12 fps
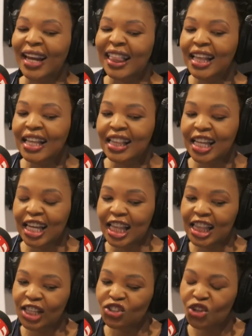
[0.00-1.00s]
But I think
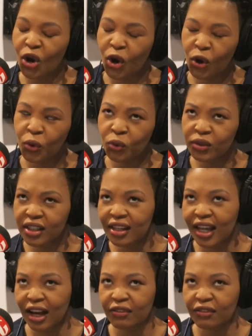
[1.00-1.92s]
the tone